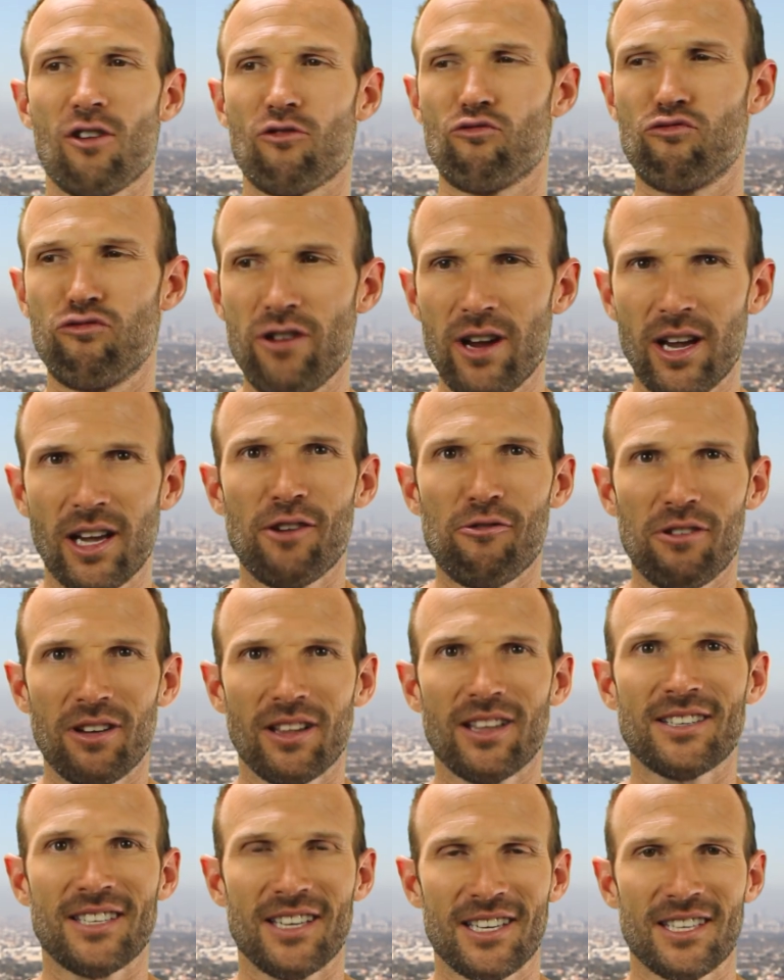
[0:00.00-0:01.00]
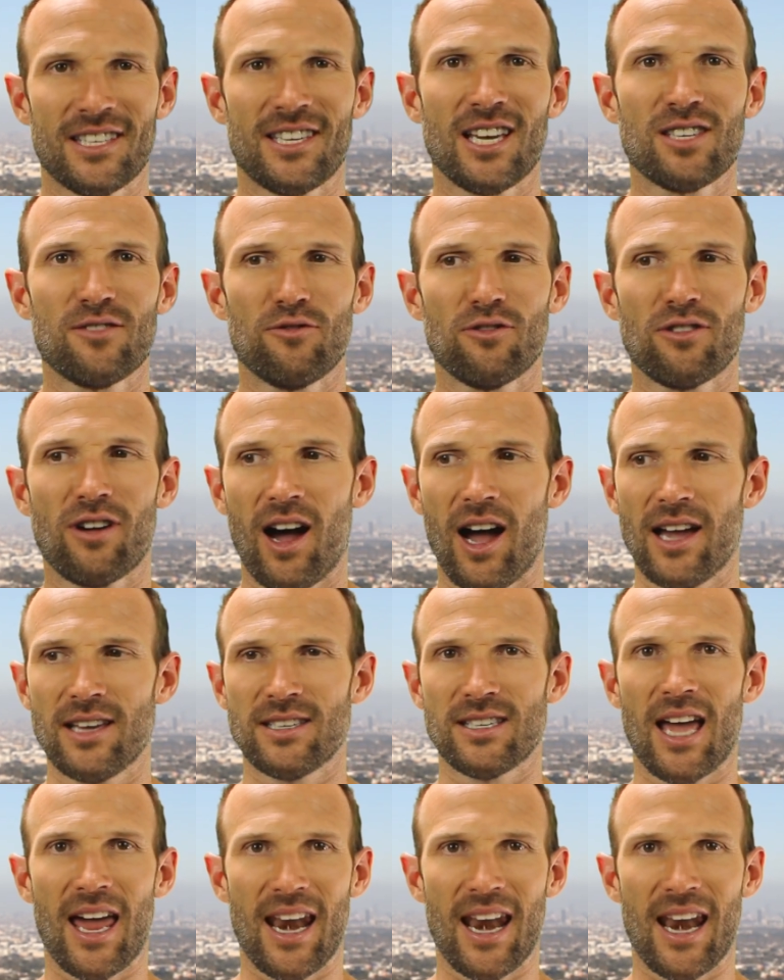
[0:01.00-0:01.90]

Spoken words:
Really, really successful guys.